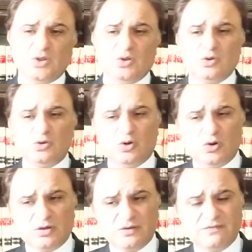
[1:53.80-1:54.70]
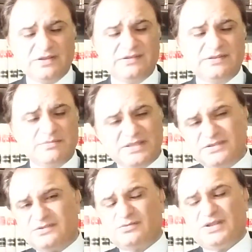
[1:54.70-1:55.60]
Law governs the
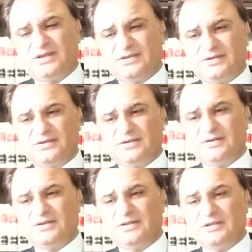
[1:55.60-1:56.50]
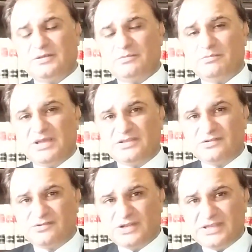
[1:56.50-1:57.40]
magistrate.
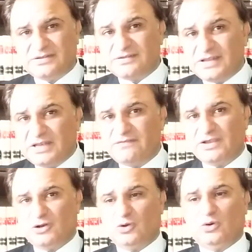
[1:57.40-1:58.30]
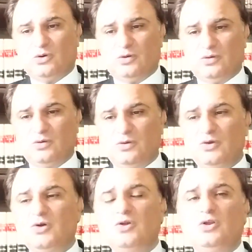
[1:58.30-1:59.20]
Magistrate is a living law.
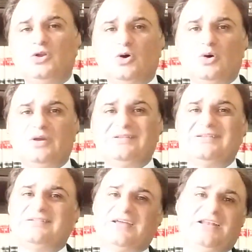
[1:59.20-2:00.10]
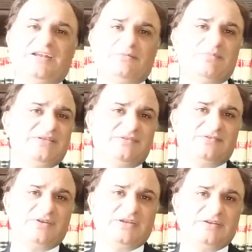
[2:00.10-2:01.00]
Law is a silent
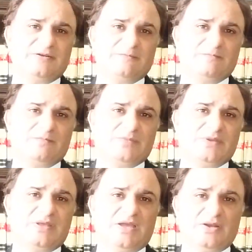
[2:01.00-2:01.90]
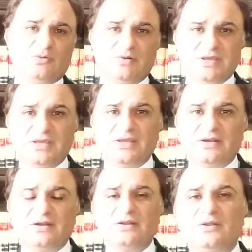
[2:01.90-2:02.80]
magistrate." And over
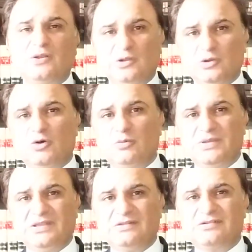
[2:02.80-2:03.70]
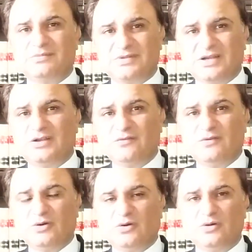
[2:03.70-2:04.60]
here, law means substantive
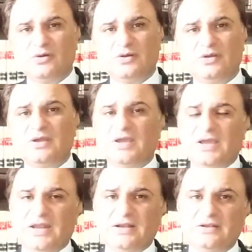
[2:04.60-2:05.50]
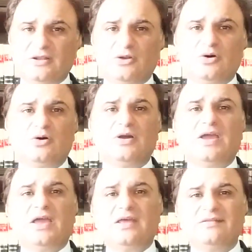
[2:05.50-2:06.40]
law and the law
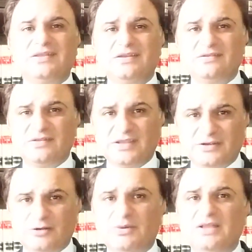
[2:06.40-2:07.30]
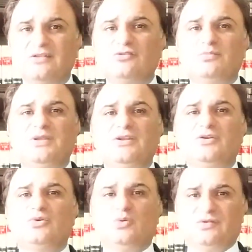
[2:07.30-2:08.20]
as enunciated by the superior
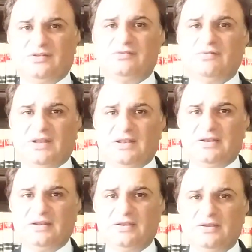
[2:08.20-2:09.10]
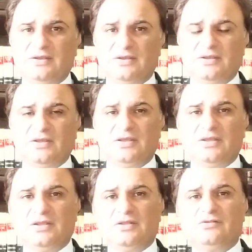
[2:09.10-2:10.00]
courts as well.
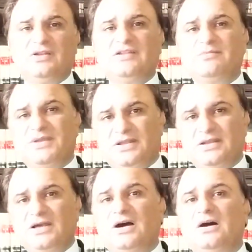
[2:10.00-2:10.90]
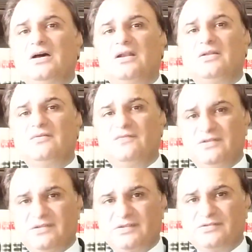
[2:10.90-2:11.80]
So let's begin our
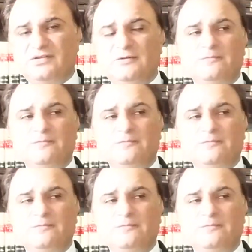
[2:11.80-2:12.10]
first session.